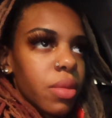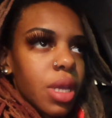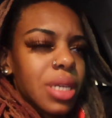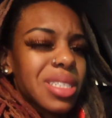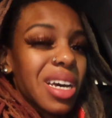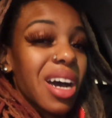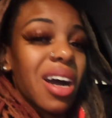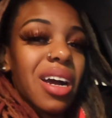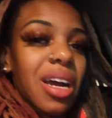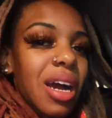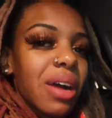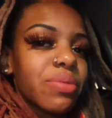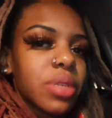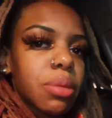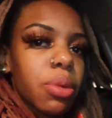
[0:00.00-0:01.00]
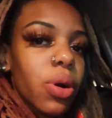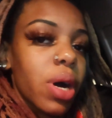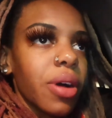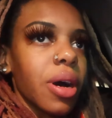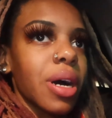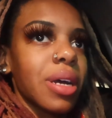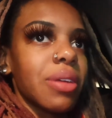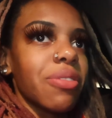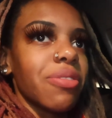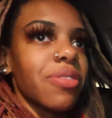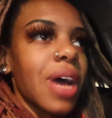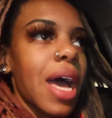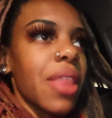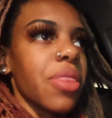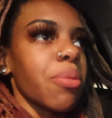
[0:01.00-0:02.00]
it's uncomfortable,
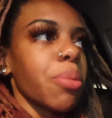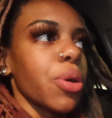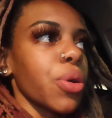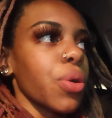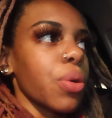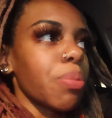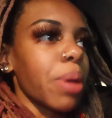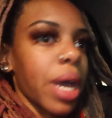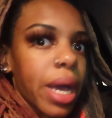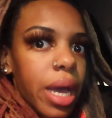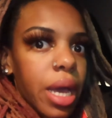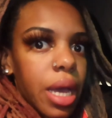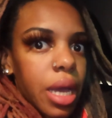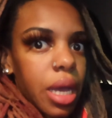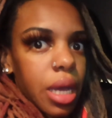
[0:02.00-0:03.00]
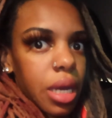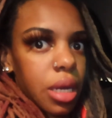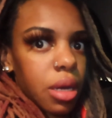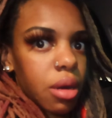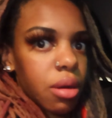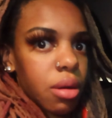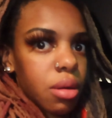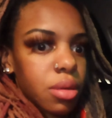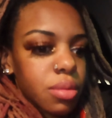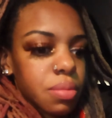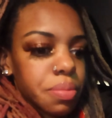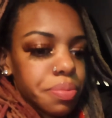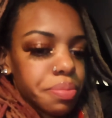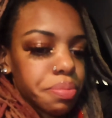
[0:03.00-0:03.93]
unfathomable pain, y'all.